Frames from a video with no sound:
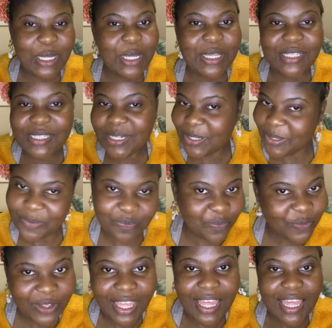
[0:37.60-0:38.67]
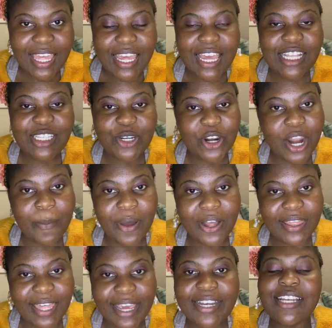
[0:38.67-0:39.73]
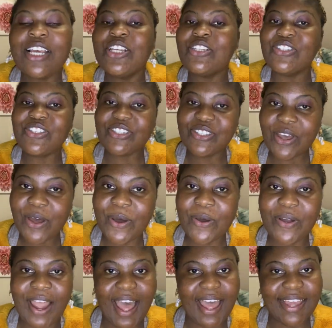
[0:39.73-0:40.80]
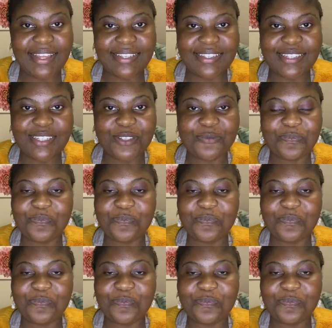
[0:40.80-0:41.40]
So it's not about that. So guys,